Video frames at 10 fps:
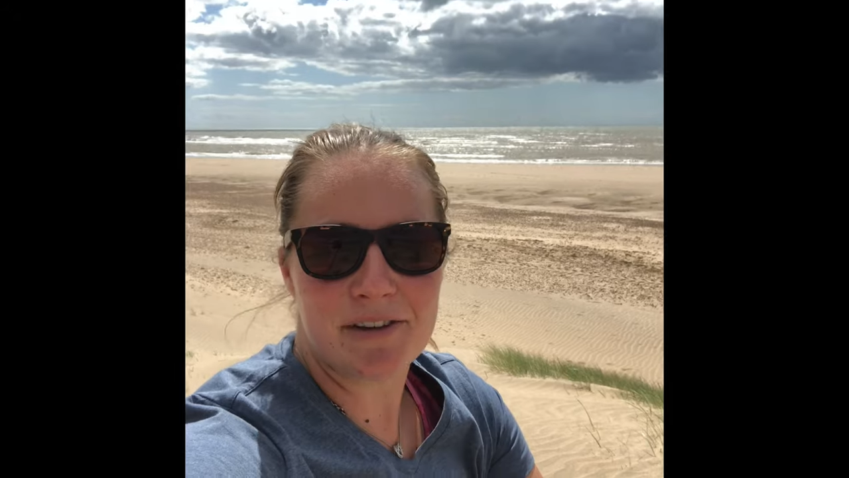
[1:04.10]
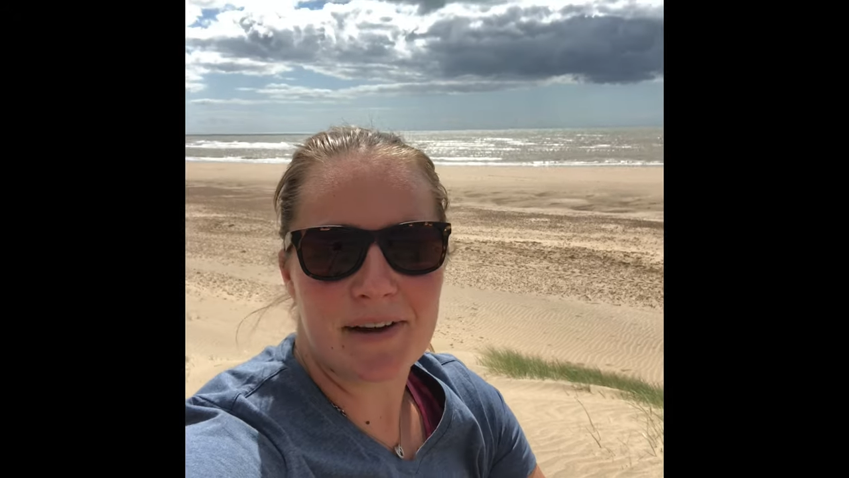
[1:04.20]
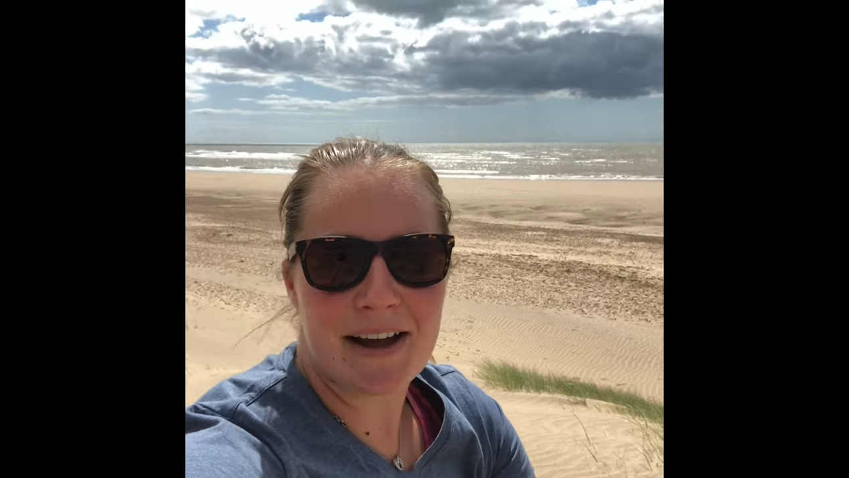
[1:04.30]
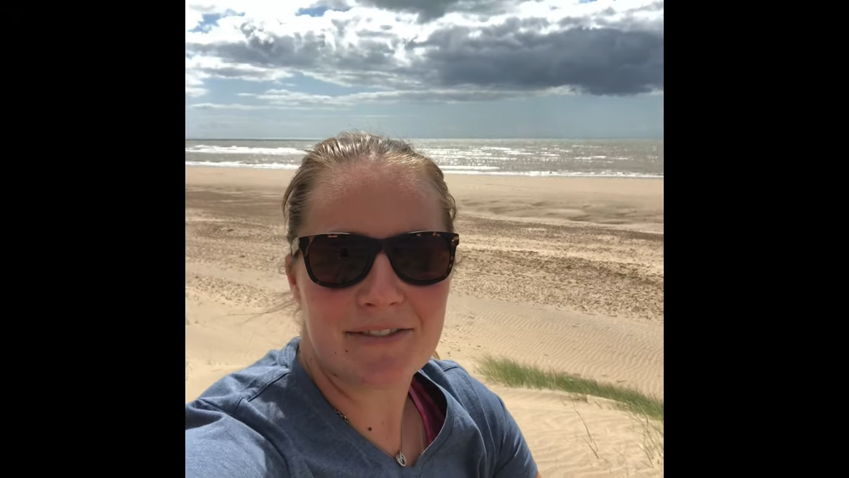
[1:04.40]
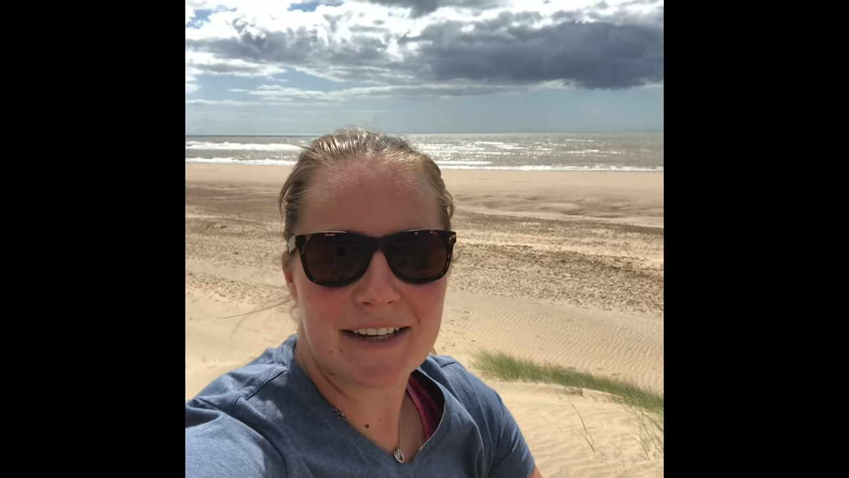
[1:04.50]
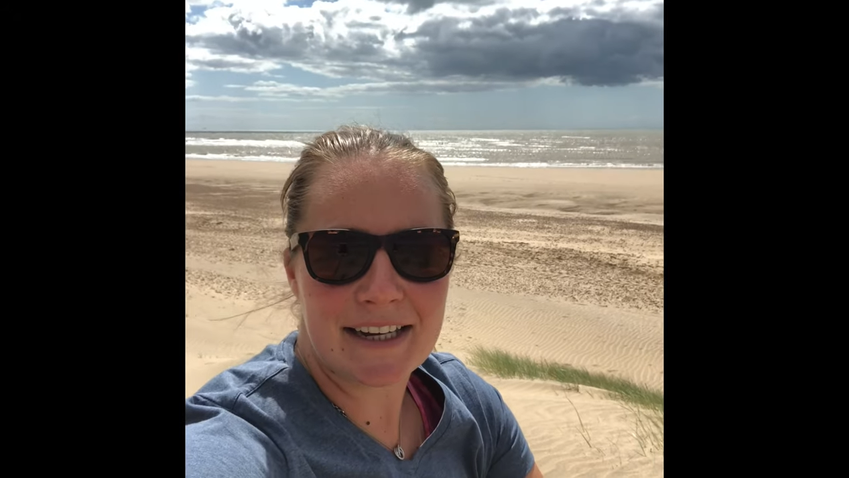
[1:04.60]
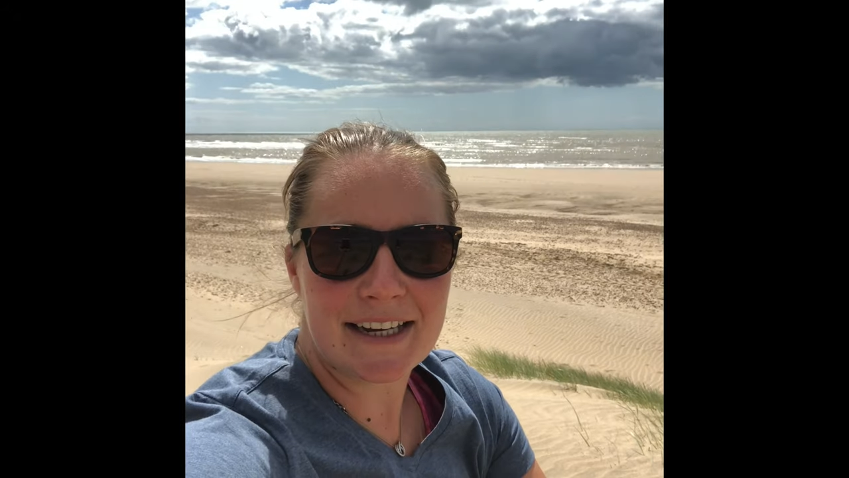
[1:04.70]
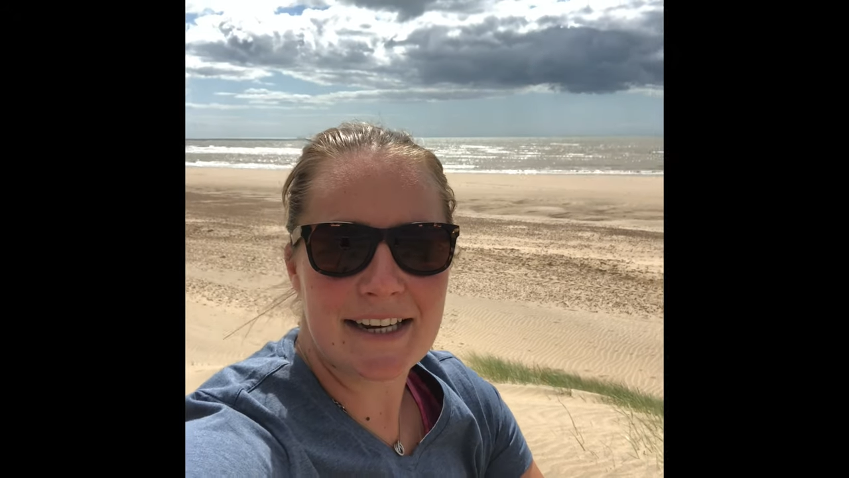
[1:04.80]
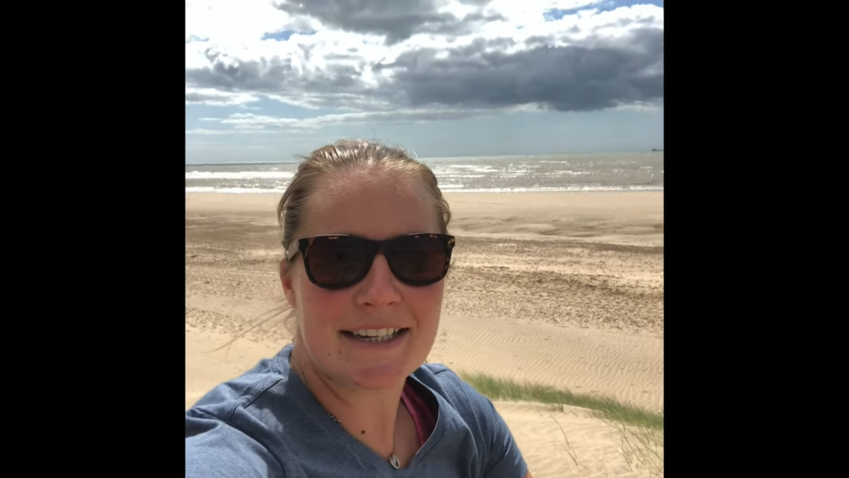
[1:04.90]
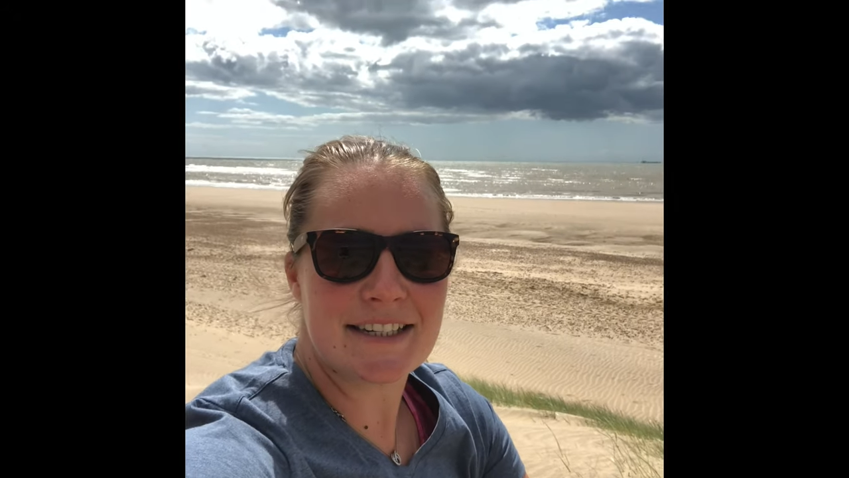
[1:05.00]
you have
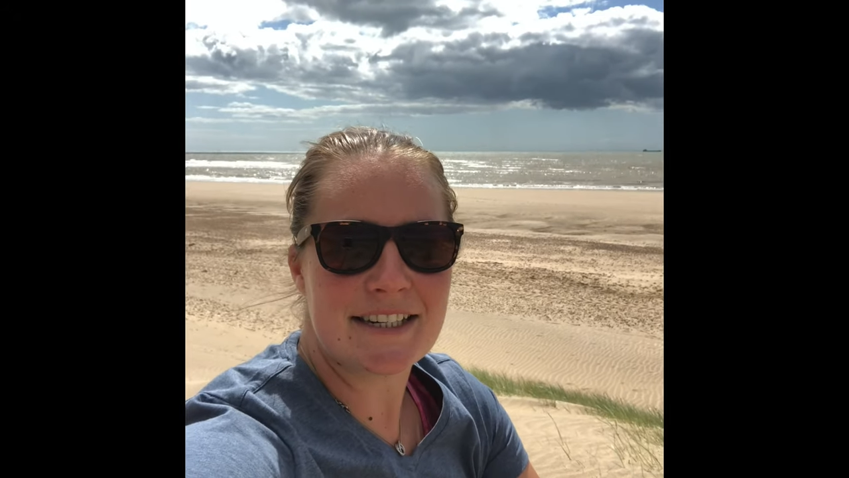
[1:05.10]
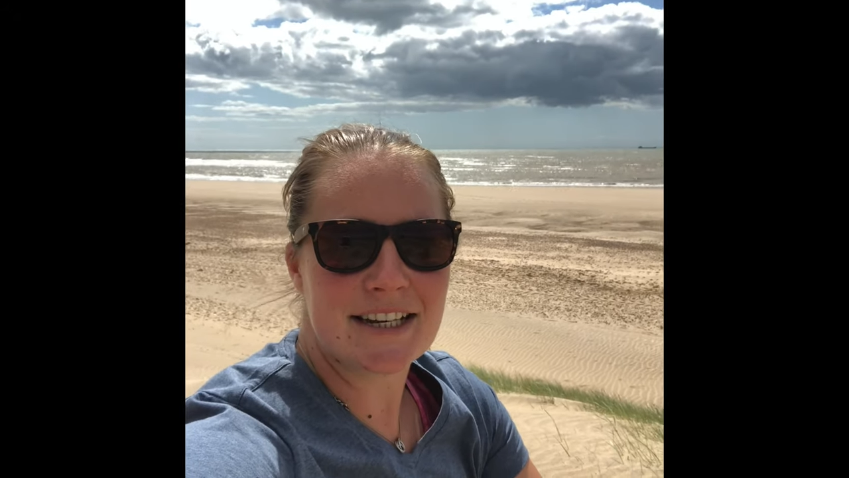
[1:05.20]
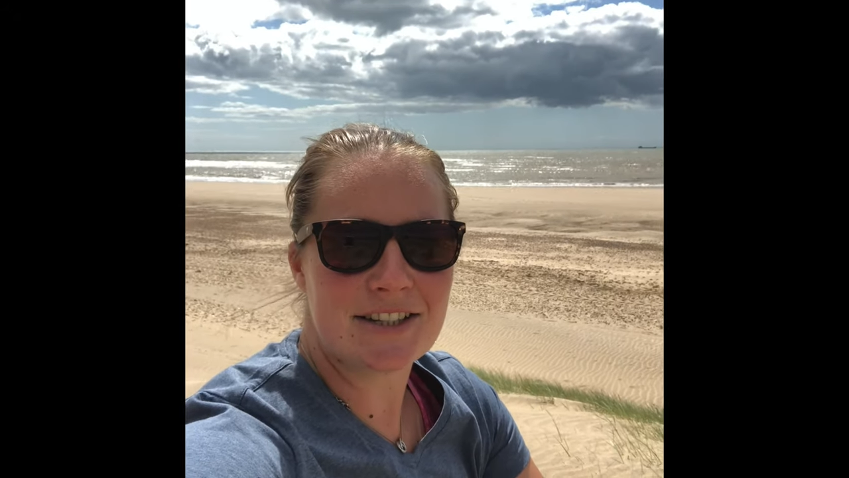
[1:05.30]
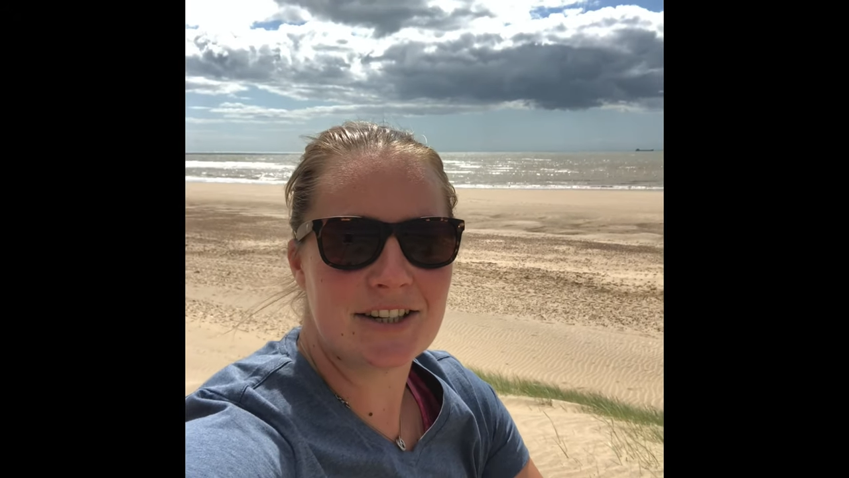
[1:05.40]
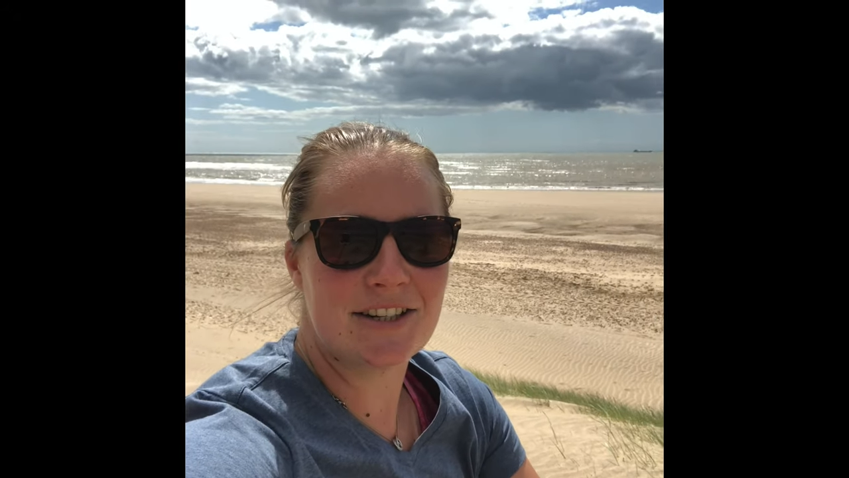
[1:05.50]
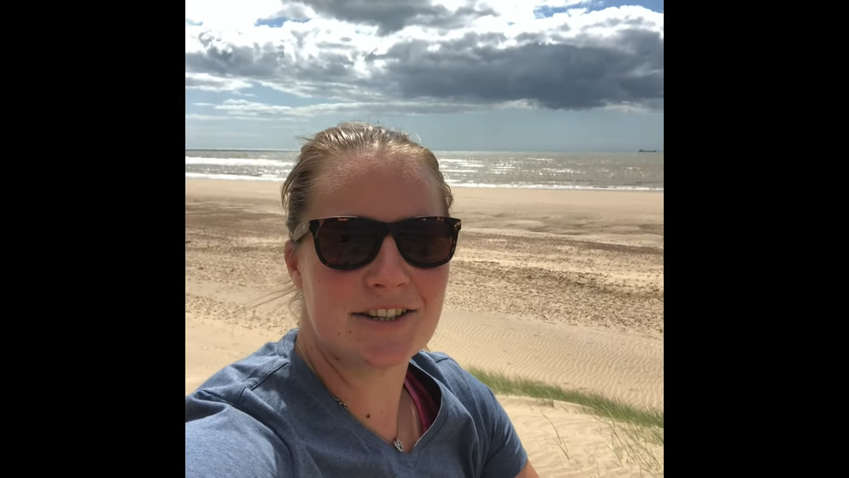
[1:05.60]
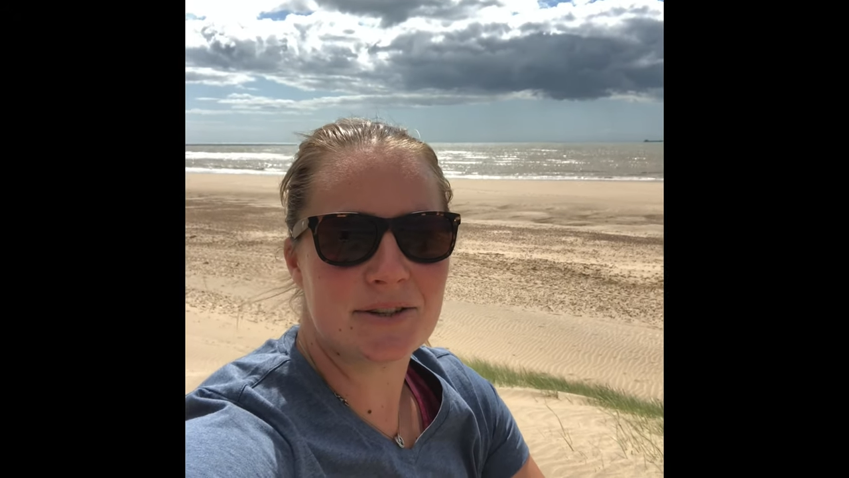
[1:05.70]
any suggestions